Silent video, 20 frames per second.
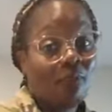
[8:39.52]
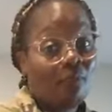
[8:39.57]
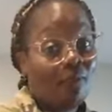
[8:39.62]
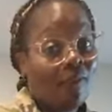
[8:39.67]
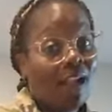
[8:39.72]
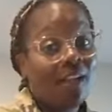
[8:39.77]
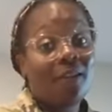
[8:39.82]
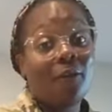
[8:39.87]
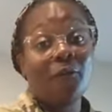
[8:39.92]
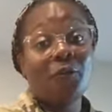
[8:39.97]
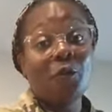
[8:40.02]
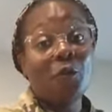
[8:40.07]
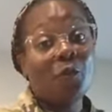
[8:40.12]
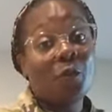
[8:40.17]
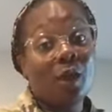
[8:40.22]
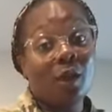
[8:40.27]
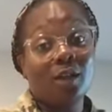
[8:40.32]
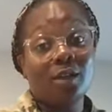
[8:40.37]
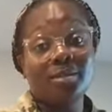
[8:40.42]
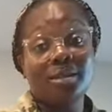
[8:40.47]
night. The fruit roll
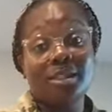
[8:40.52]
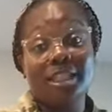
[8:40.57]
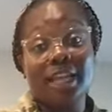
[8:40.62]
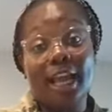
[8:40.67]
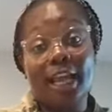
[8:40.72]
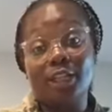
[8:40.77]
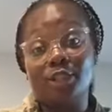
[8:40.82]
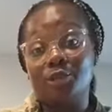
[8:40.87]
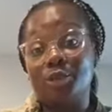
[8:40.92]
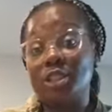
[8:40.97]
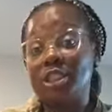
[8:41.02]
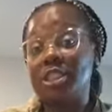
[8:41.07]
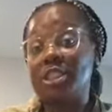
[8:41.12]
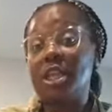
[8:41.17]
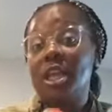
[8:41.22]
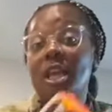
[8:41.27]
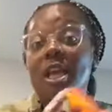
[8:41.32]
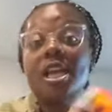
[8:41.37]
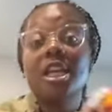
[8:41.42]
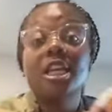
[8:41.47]
up's dangerous.
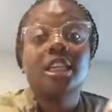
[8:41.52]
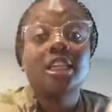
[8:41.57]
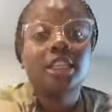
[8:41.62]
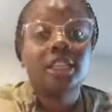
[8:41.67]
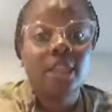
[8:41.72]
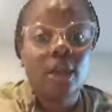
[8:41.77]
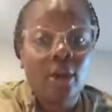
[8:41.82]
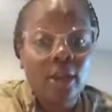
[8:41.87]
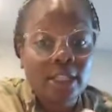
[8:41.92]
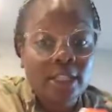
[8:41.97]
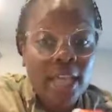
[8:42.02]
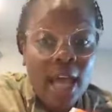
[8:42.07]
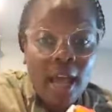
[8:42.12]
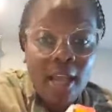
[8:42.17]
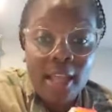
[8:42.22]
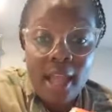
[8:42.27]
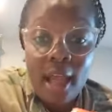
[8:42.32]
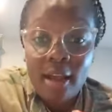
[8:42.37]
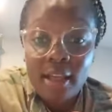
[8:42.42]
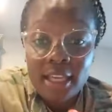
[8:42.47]
So it's all y'all
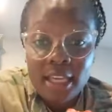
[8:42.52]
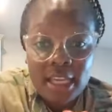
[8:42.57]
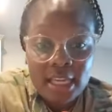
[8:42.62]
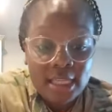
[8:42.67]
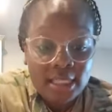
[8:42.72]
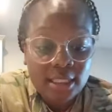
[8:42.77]
kids.